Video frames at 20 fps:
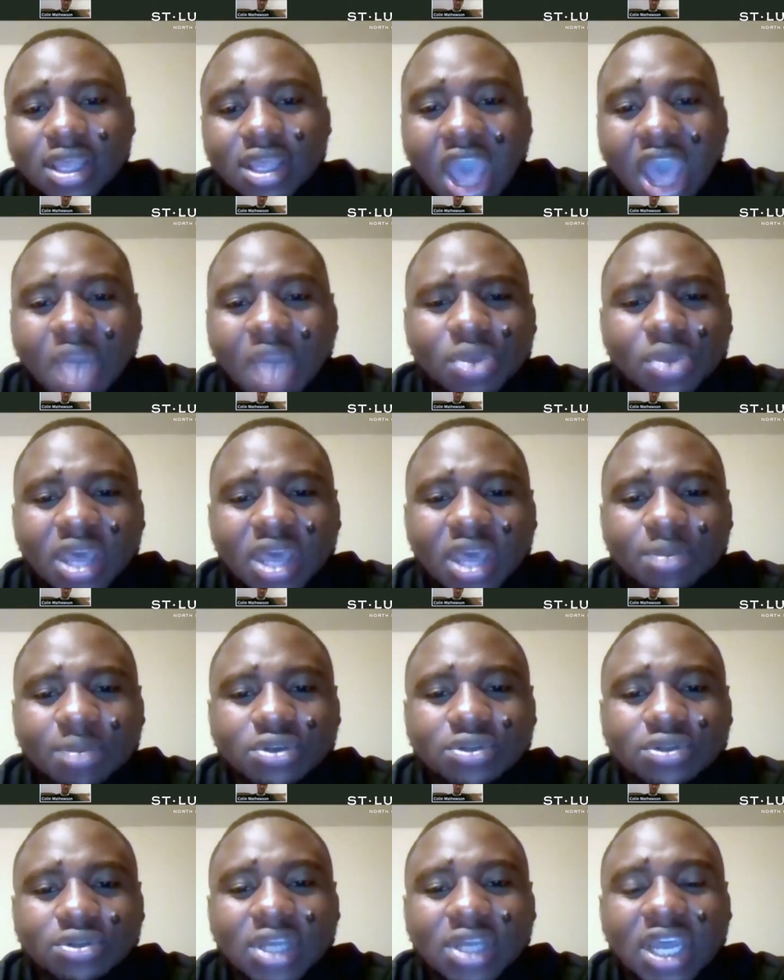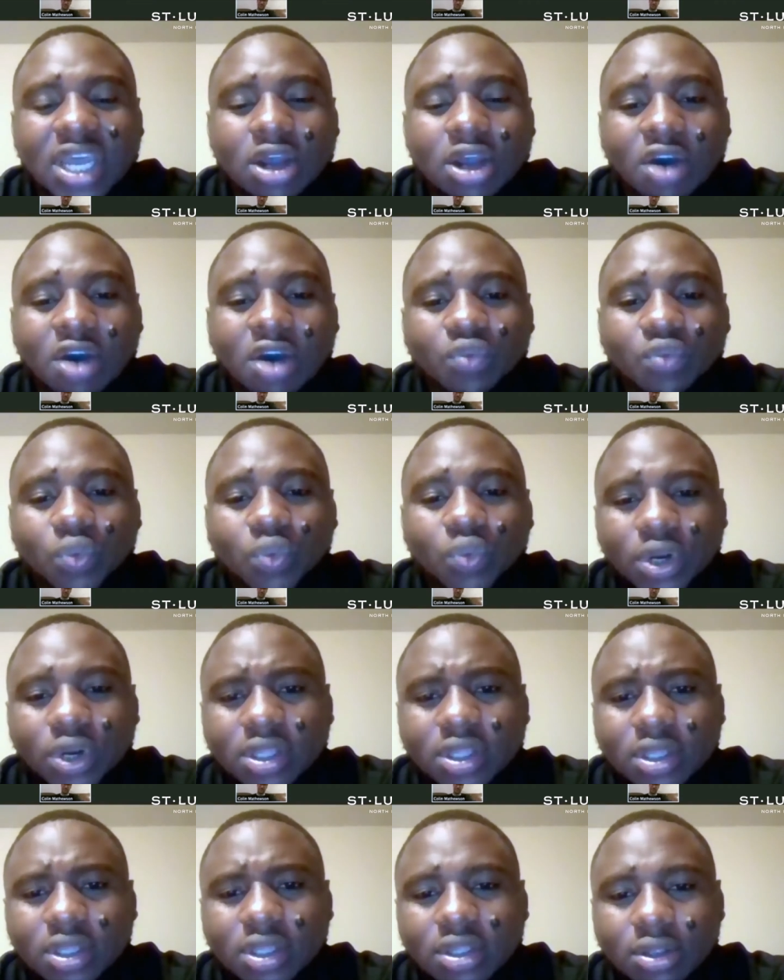I'm able to get off
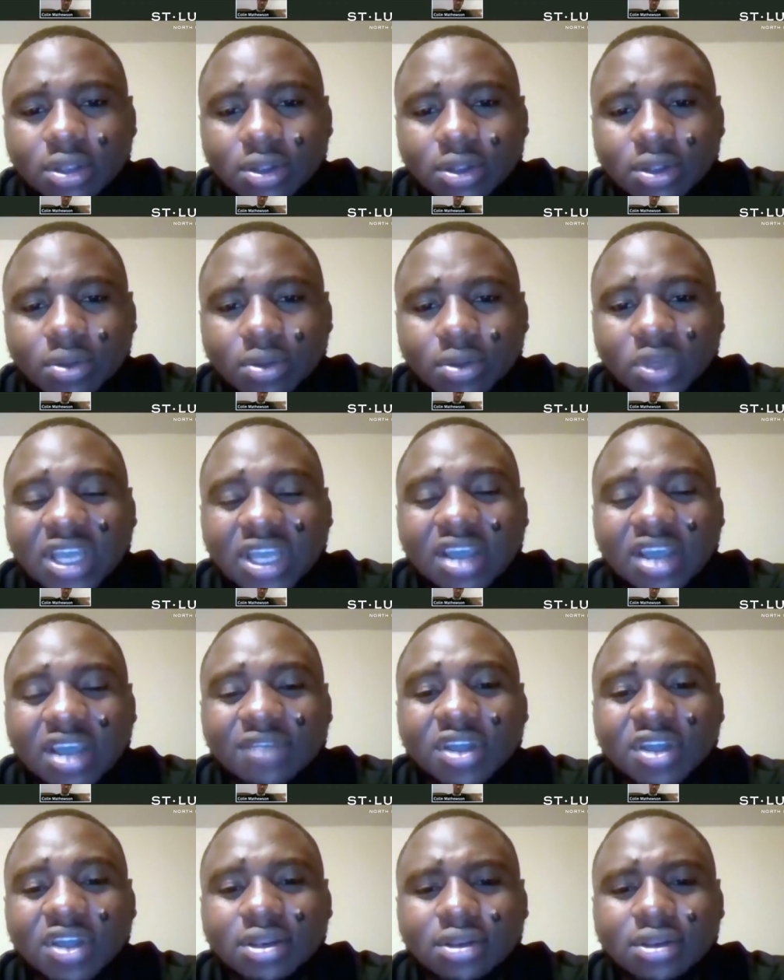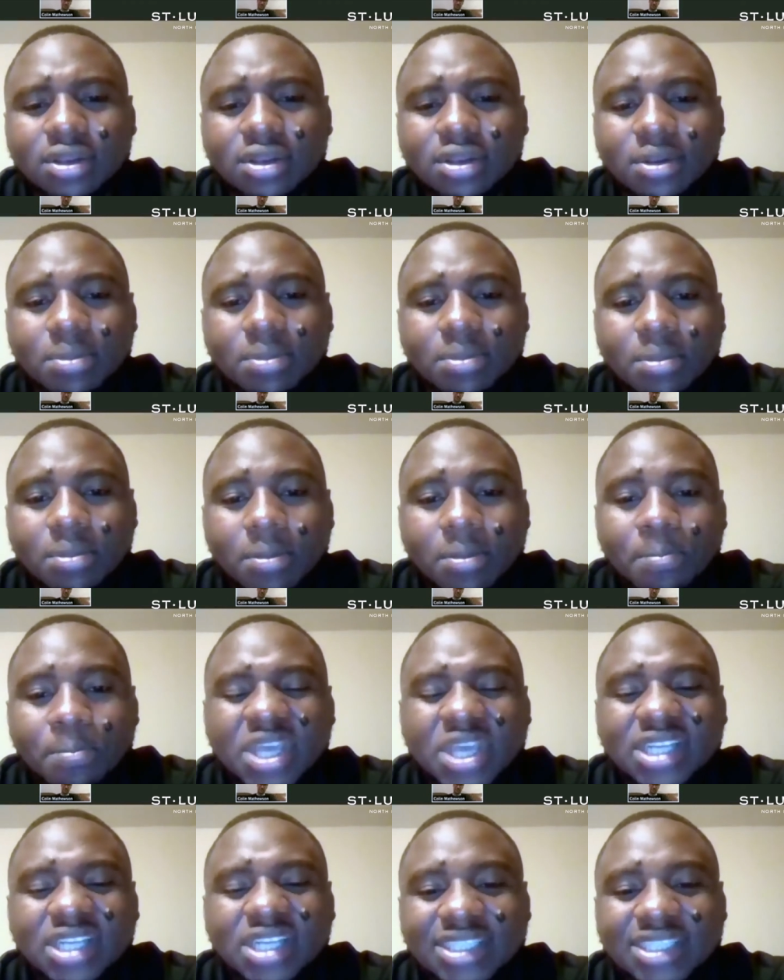work without even
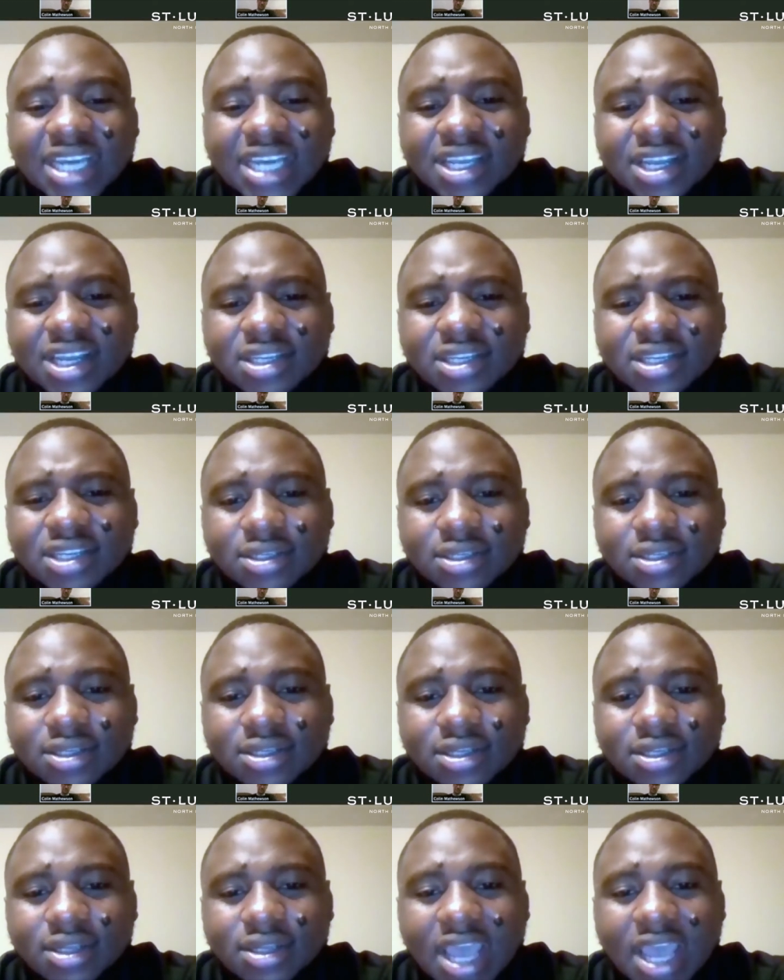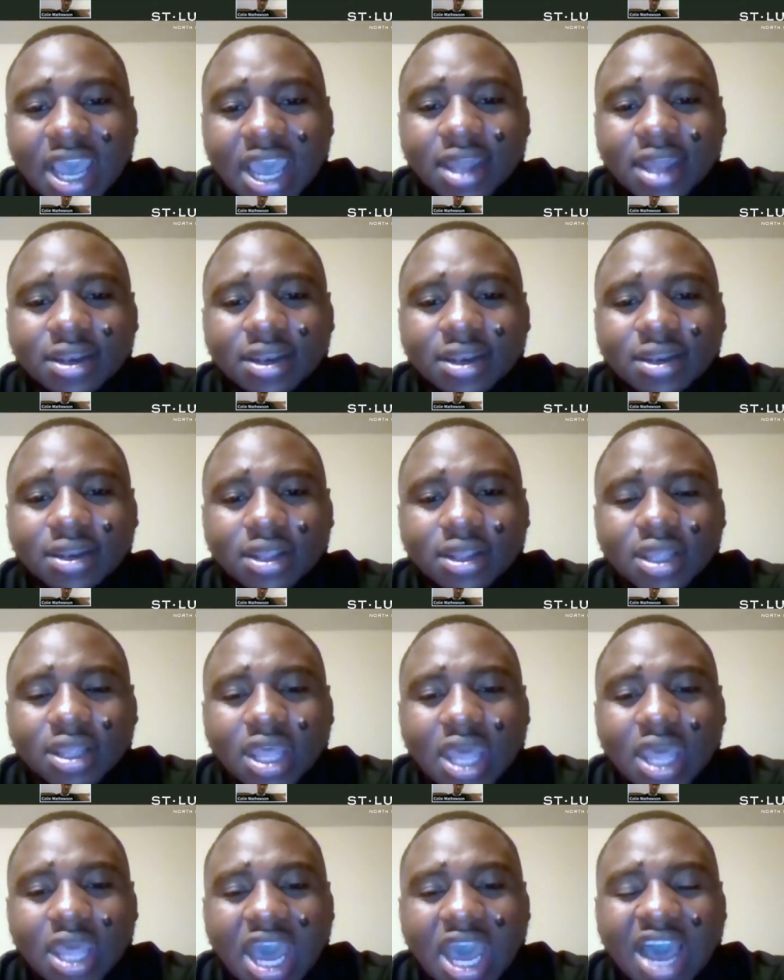being tired and
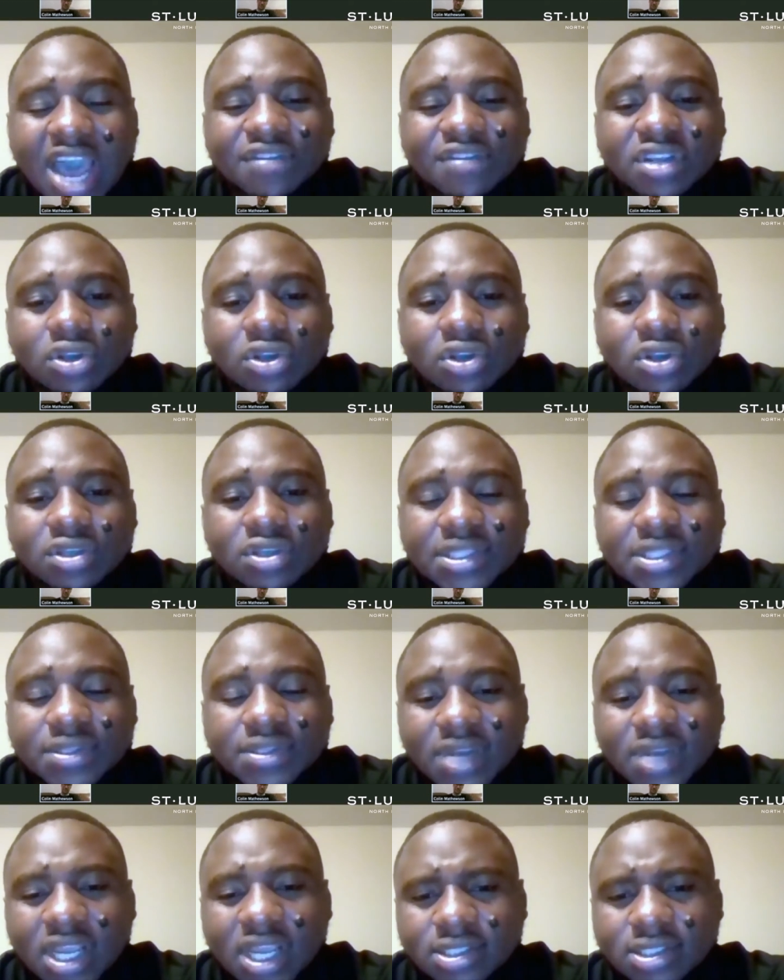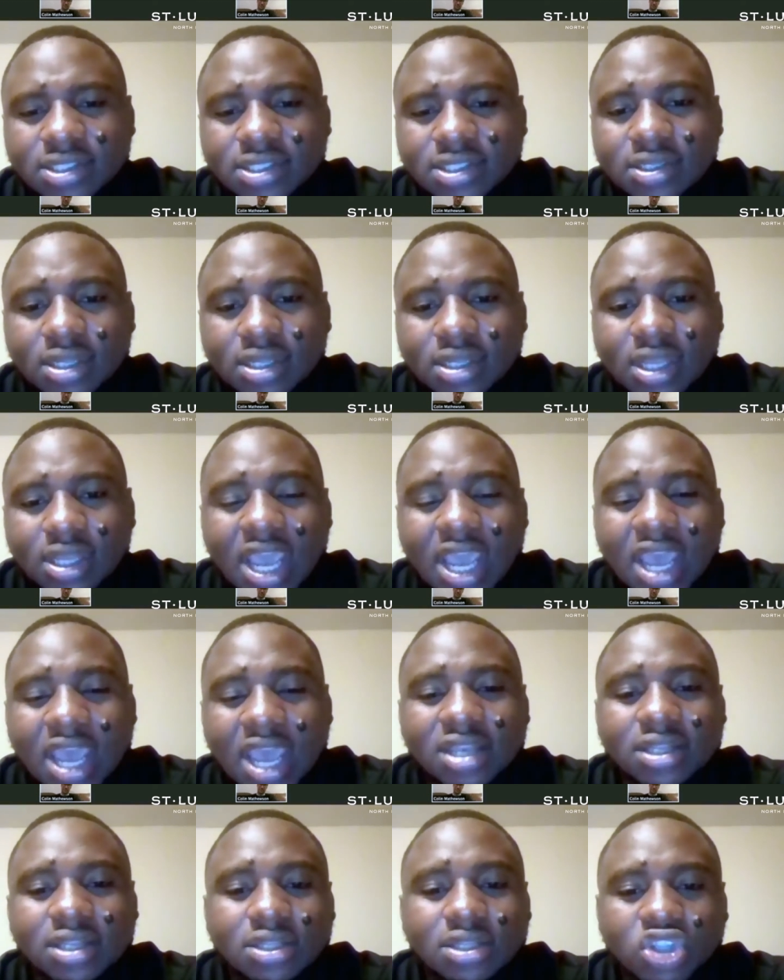having those strength
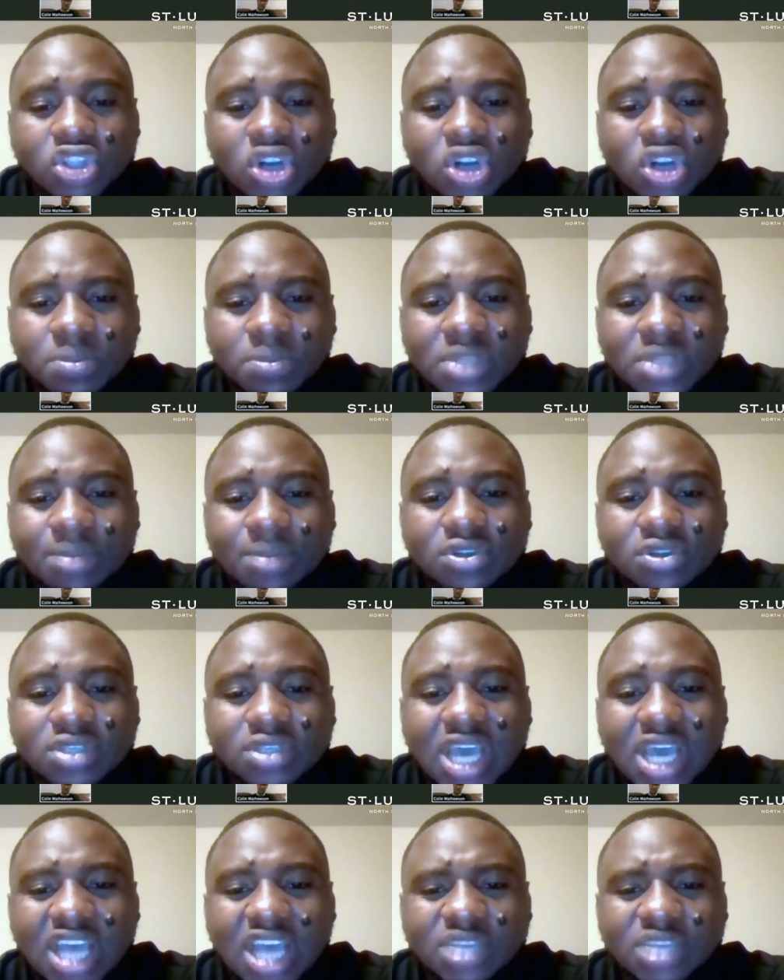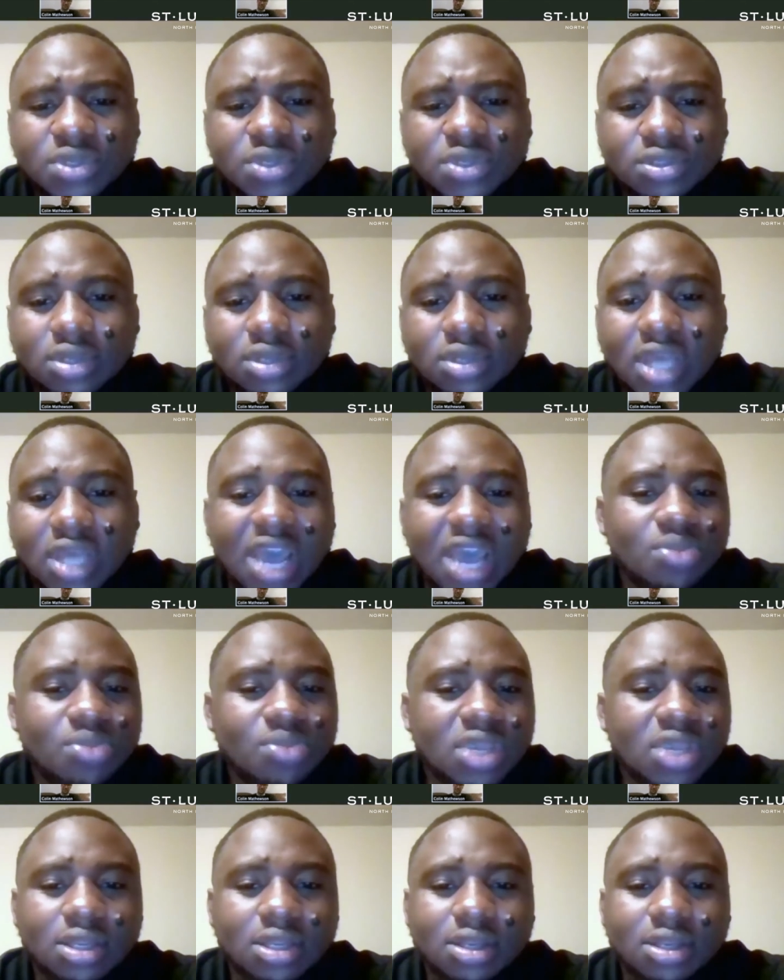and drop them to the hospital, I
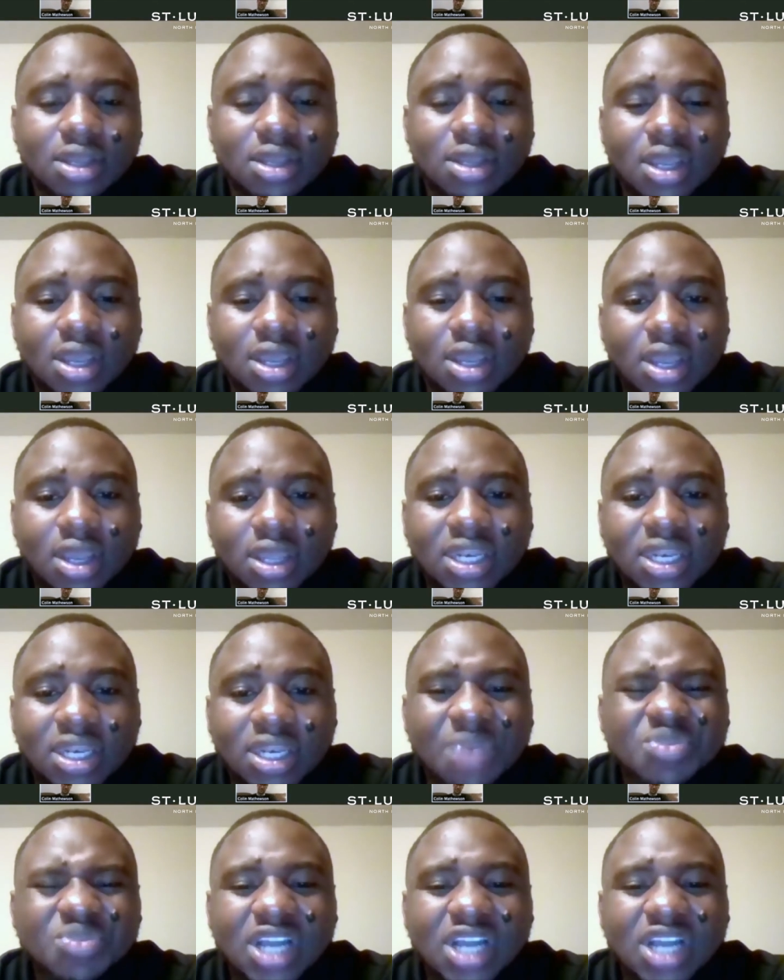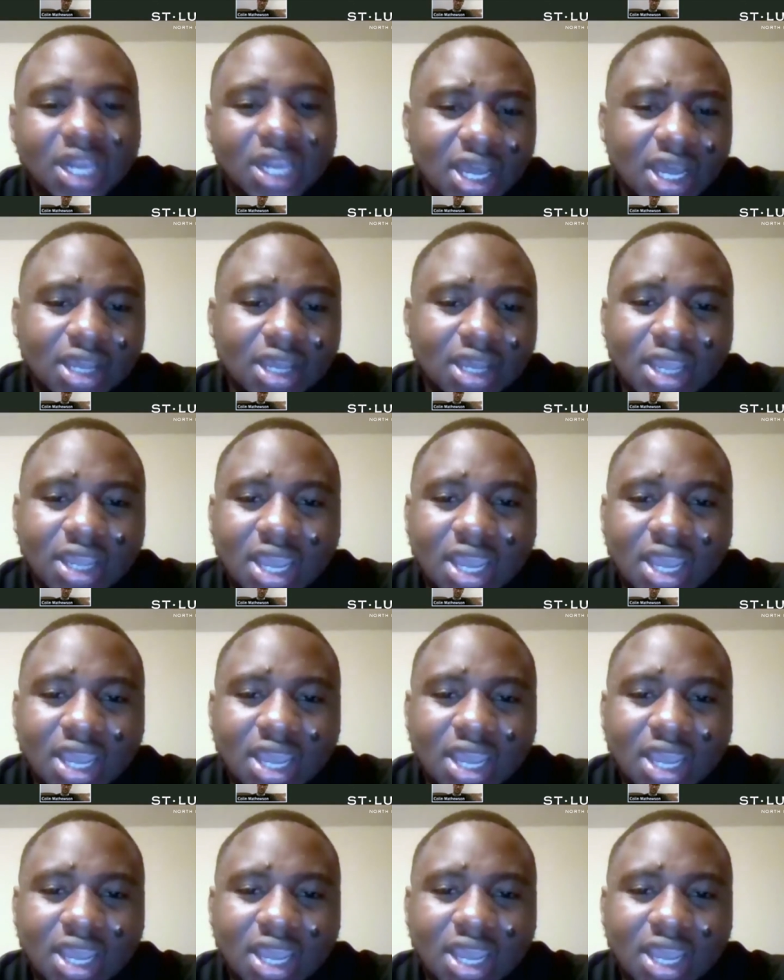mean, that means a lot.